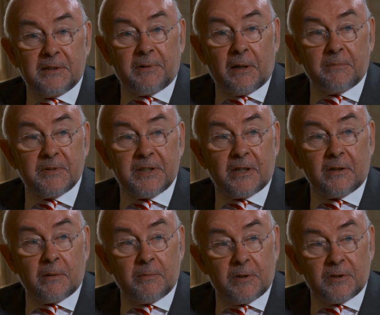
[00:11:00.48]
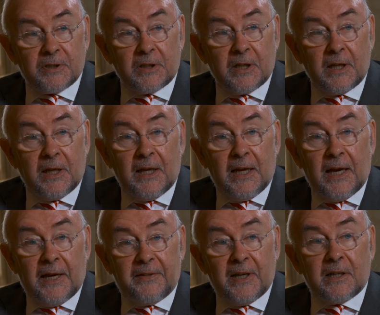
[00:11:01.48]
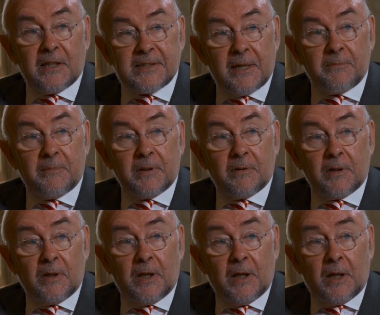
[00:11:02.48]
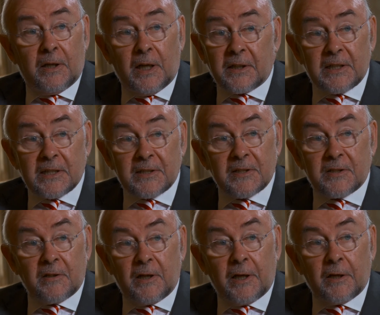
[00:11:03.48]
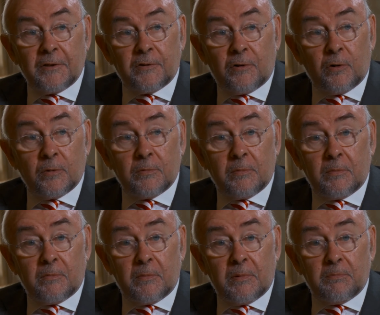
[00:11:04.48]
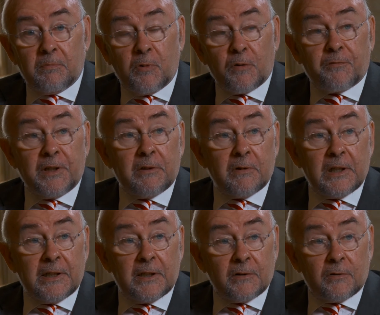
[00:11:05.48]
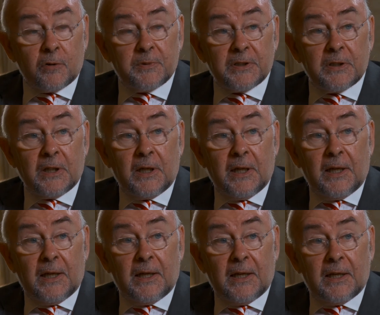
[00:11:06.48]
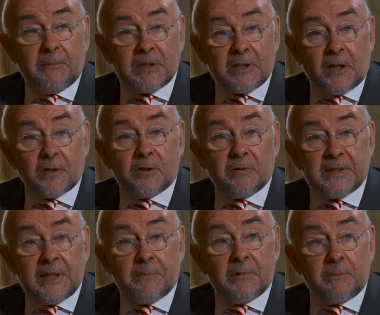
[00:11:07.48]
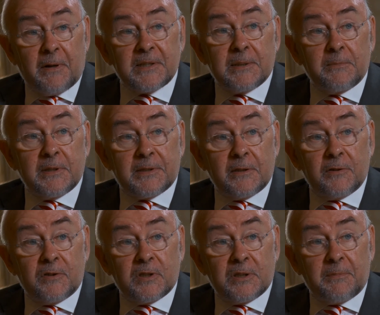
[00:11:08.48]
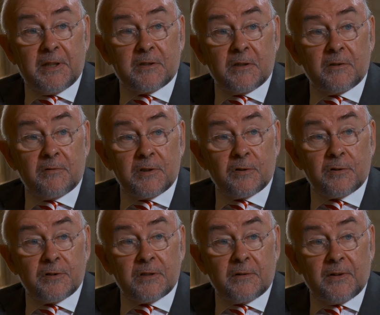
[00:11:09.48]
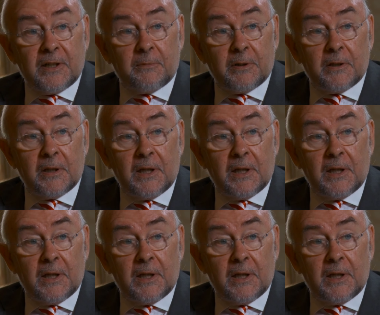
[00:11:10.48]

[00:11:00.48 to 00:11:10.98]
the problems that are emerging, and then assemble, not necessarily on your own, more frequently in groups, start to assemble possible solutions based on the resources available.